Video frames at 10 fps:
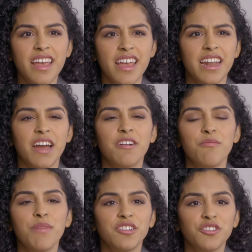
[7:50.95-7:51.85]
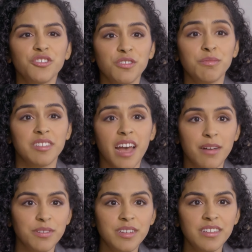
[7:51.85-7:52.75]
and how it measures your
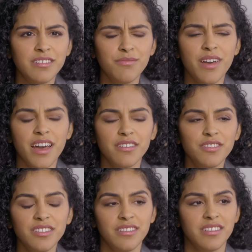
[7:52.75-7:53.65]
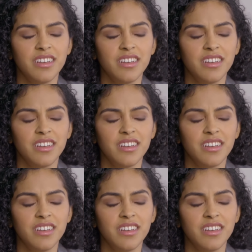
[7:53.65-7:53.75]
metabolism, I was